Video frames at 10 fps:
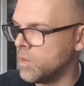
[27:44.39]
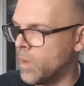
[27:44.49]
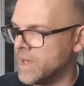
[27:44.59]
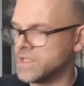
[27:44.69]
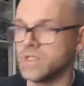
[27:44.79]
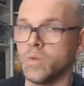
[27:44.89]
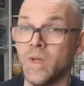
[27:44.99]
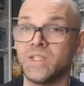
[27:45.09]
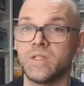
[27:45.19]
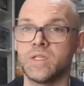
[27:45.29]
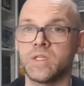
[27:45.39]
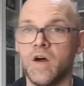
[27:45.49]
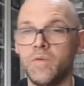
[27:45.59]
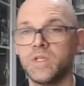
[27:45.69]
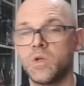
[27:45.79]
wizards and
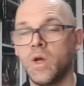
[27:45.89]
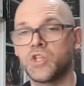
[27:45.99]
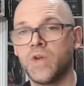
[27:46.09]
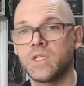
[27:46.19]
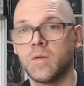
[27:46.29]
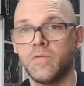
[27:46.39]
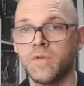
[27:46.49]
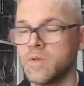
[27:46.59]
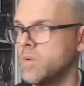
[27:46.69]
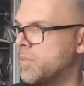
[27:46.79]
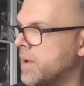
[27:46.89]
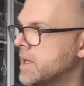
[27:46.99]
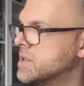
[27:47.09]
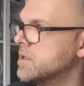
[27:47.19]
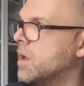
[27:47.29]
stuff, which is quite strange coming from someone who
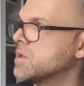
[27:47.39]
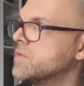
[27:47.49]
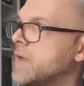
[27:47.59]
plays lots of